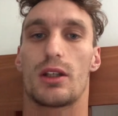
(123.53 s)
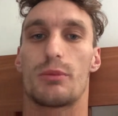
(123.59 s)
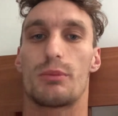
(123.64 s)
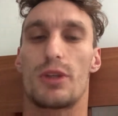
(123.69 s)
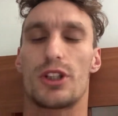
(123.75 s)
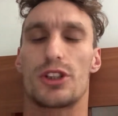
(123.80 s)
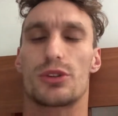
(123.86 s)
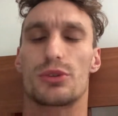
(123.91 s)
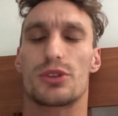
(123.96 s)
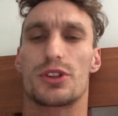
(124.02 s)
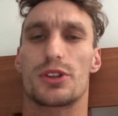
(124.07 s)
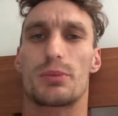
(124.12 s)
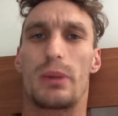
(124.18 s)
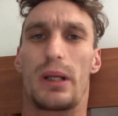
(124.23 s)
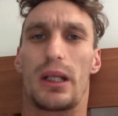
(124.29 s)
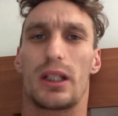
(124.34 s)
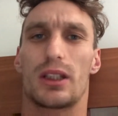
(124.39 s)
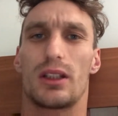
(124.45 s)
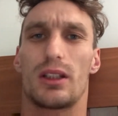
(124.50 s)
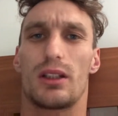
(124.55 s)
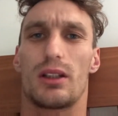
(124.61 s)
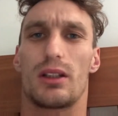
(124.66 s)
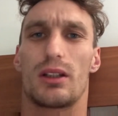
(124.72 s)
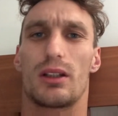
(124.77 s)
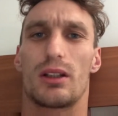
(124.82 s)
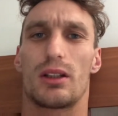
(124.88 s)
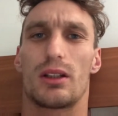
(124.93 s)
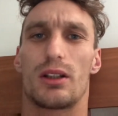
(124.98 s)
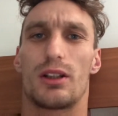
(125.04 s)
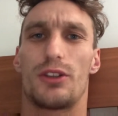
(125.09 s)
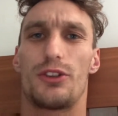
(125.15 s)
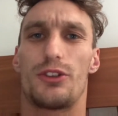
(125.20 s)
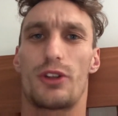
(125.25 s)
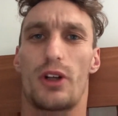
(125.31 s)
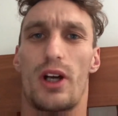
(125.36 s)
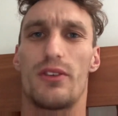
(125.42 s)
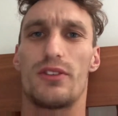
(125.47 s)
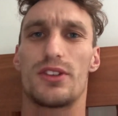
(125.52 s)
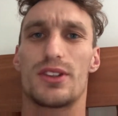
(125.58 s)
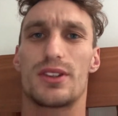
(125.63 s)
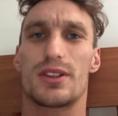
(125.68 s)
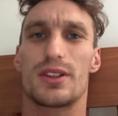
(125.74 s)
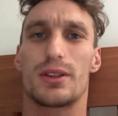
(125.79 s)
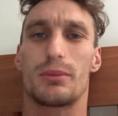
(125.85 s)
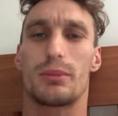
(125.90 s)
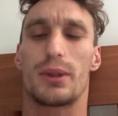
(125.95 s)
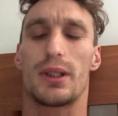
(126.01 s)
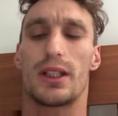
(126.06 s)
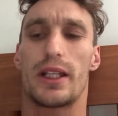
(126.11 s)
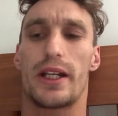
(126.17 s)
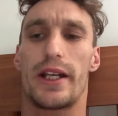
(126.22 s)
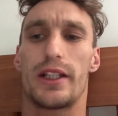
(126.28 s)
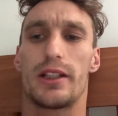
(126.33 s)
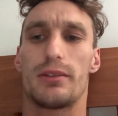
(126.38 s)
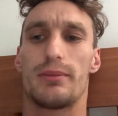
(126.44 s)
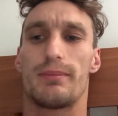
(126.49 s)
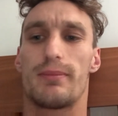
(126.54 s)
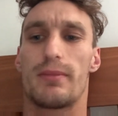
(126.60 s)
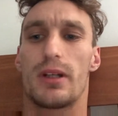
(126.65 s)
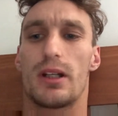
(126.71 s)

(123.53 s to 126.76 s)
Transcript: most respected drivers in pit lane.